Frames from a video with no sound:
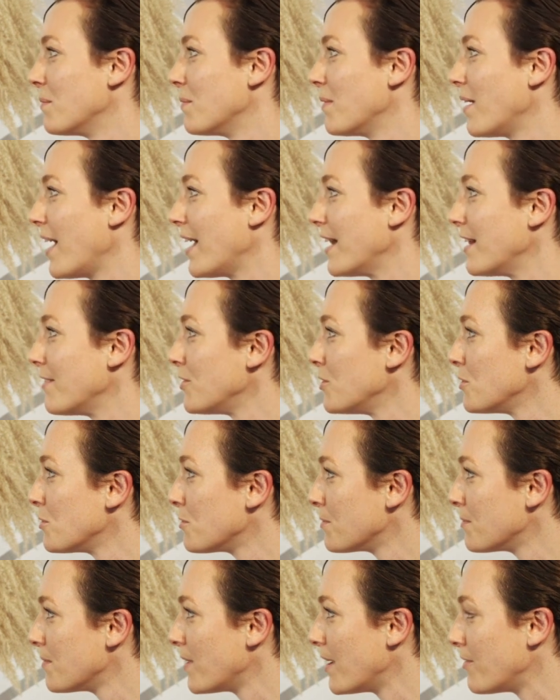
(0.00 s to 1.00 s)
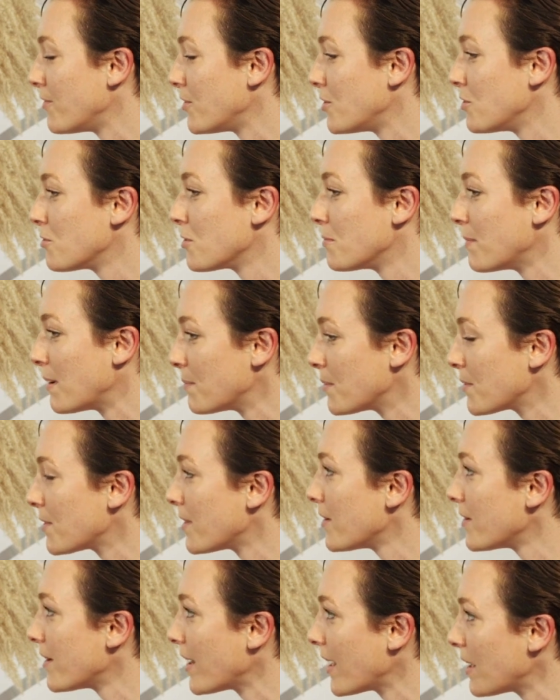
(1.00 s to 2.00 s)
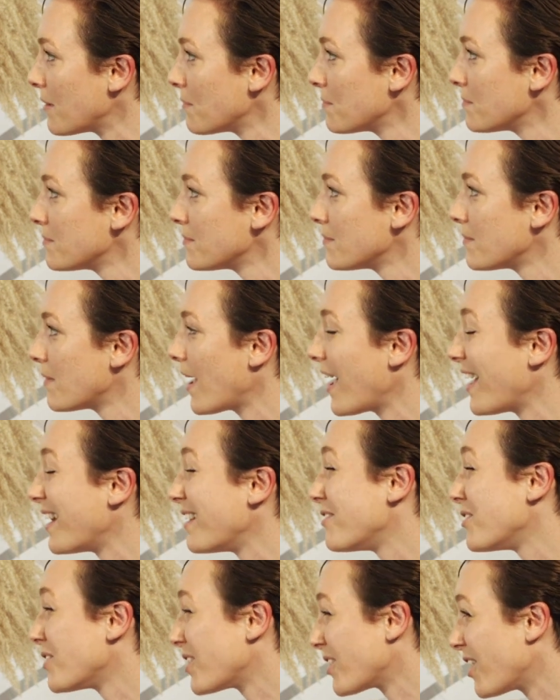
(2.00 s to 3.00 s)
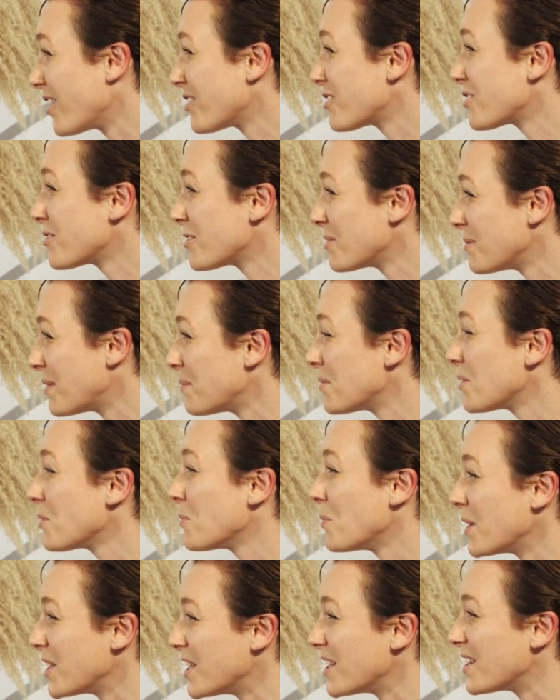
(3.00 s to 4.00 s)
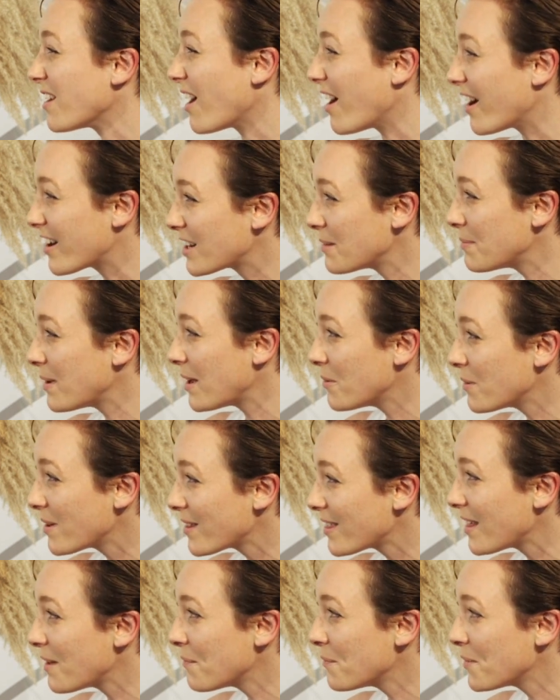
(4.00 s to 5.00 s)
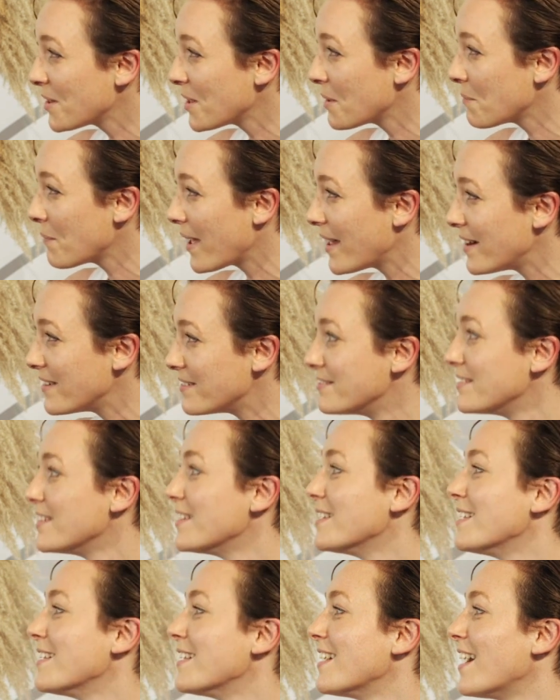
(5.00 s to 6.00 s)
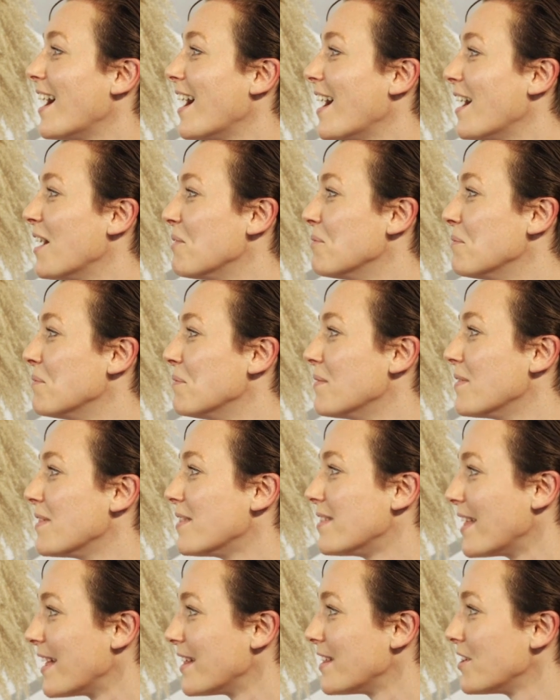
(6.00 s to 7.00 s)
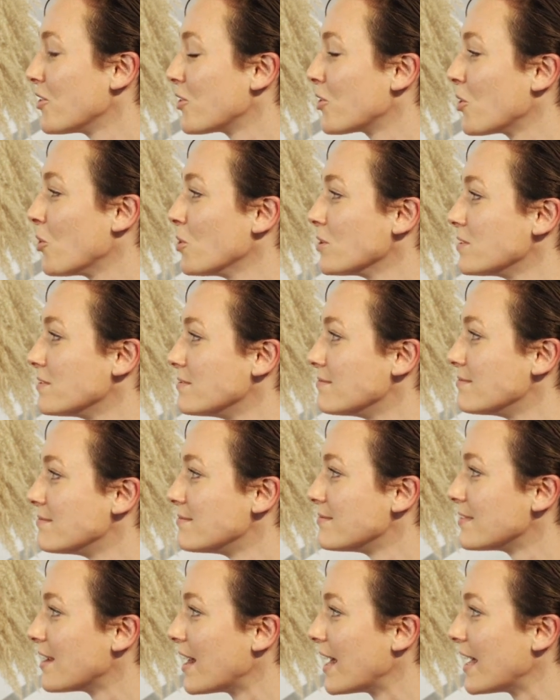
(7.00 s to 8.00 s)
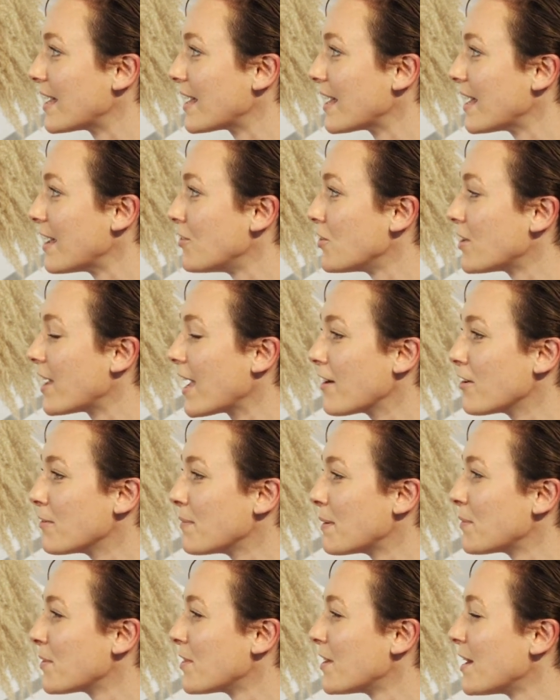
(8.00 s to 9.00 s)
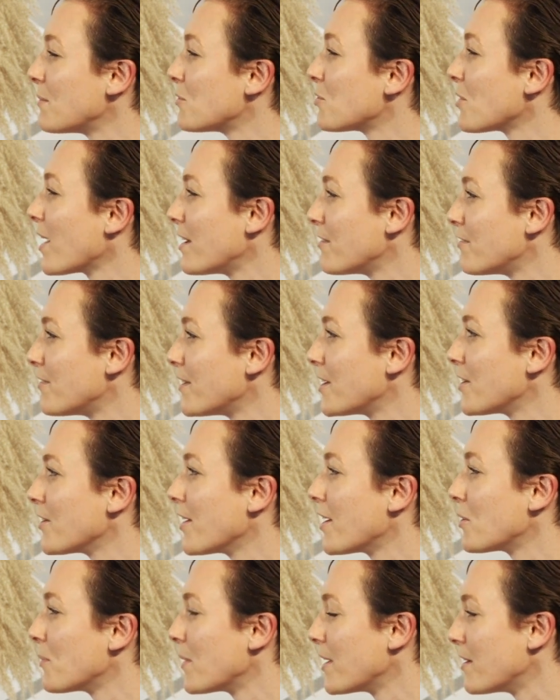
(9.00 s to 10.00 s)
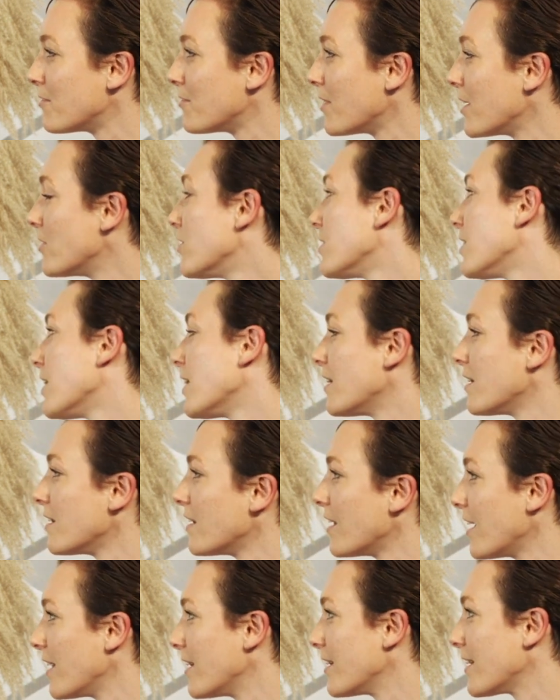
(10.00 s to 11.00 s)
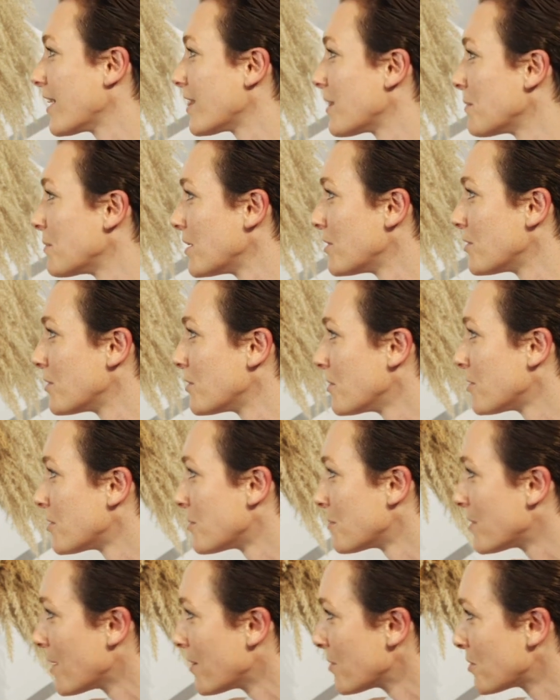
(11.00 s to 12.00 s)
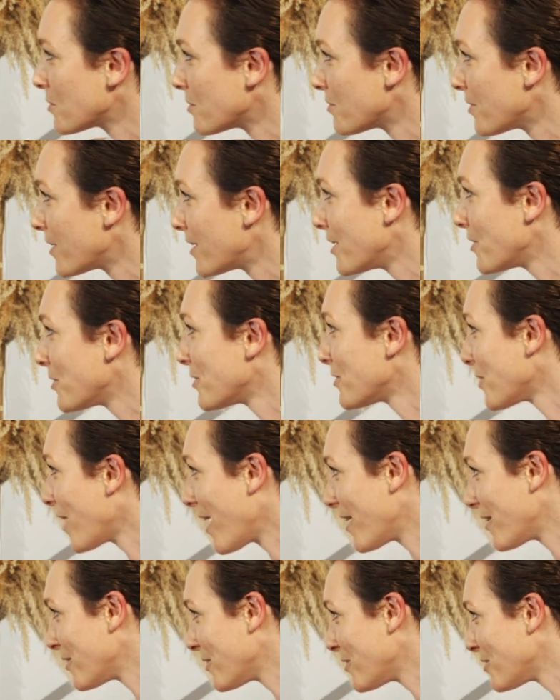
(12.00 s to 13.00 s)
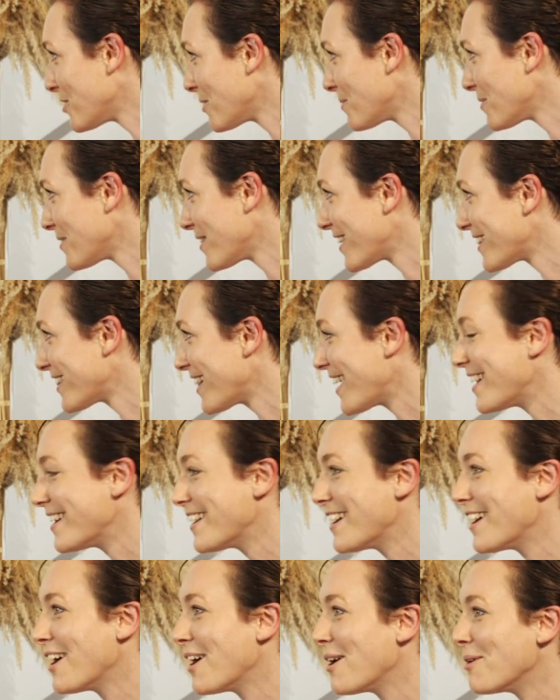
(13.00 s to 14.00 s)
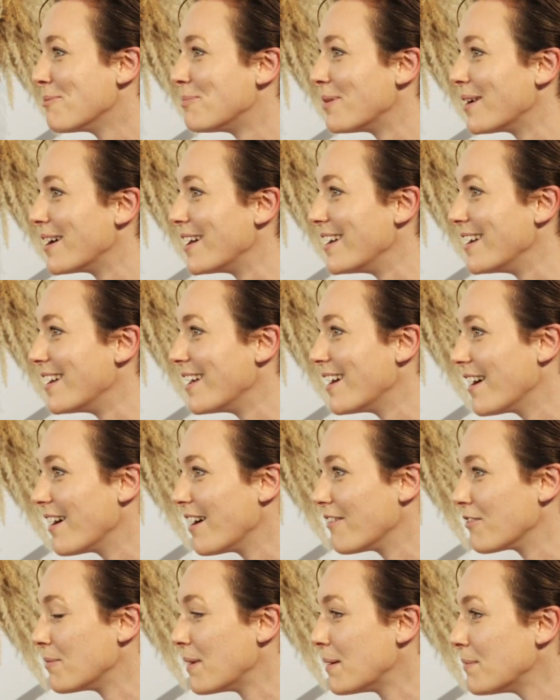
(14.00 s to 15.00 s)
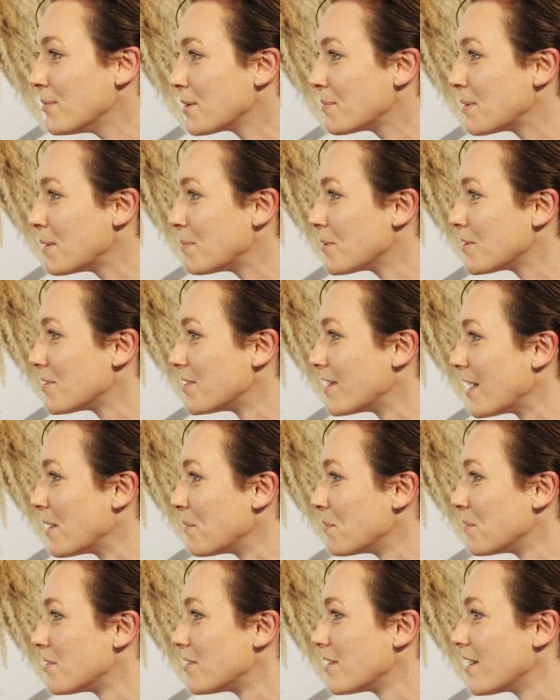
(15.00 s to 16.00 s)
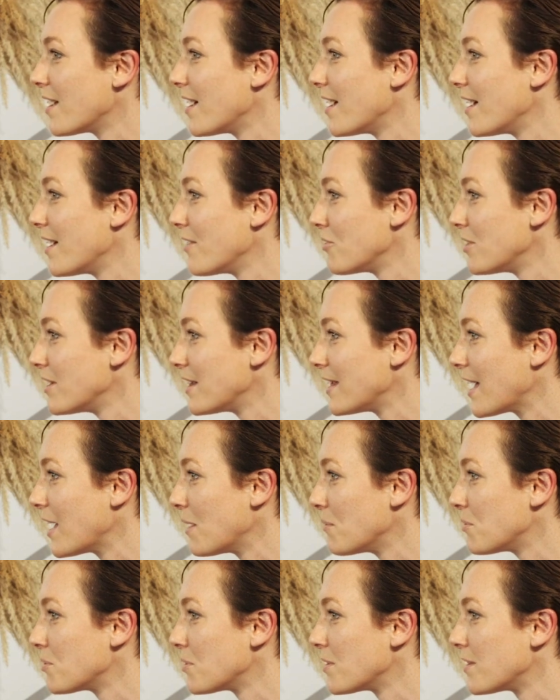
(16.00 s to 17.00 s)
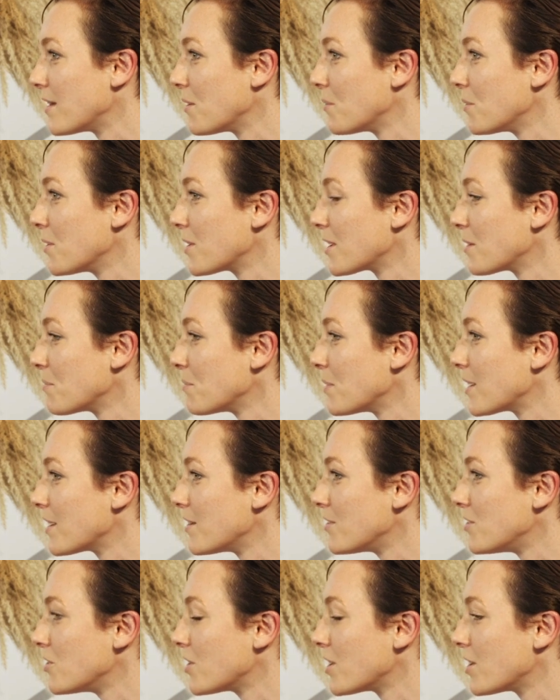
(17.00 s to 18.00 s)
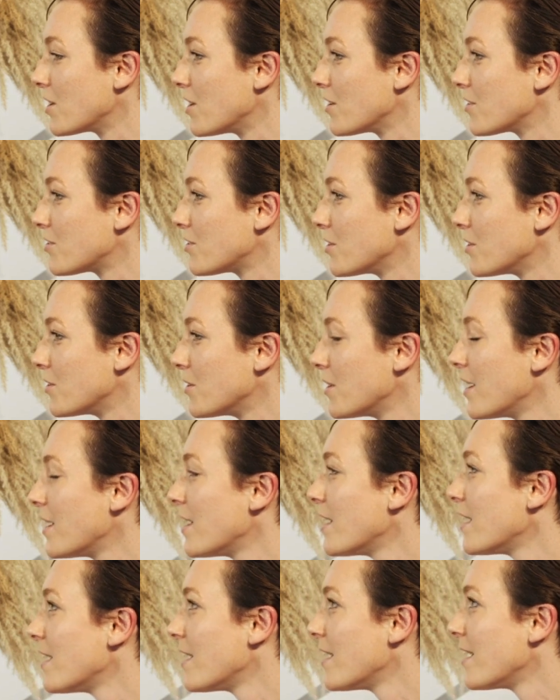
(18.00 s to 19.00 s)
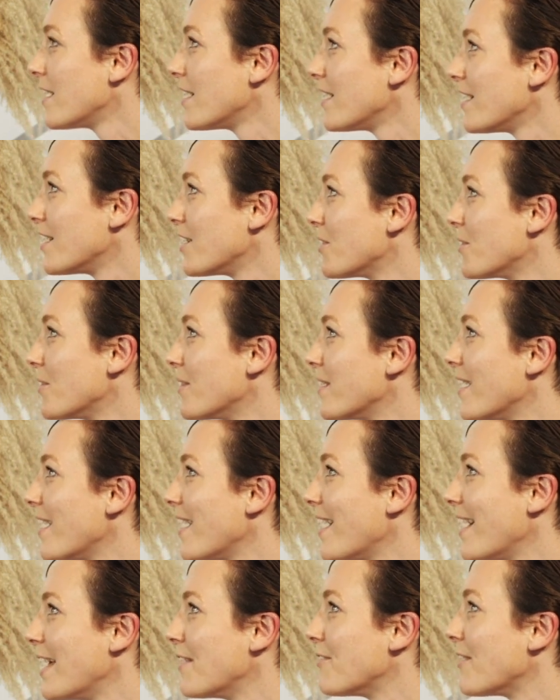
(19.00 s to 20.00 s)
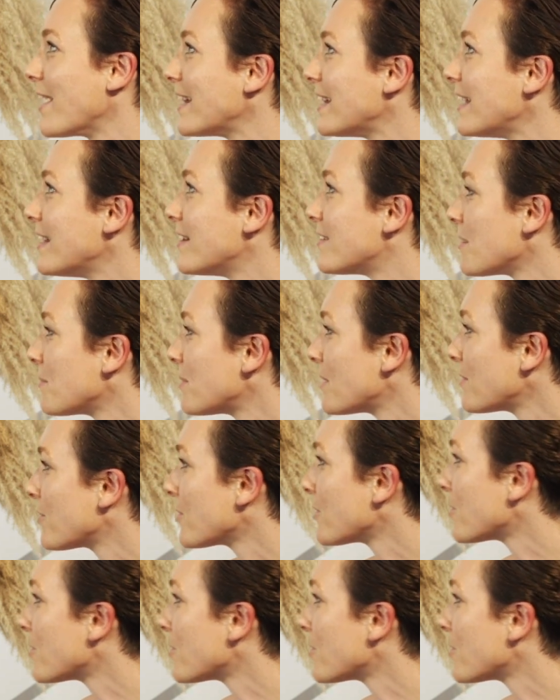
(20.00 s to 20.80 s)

if you remember their name, and if you can also remember what you talked about with them when you met, then you're golden. Like, if you can't remember the name, try to figure out a way to fudge it and get them to introduce themselves to a friend of yours, or I don't know, something like that. But remembering people's names really helps with networking, because you can also, if I need something for a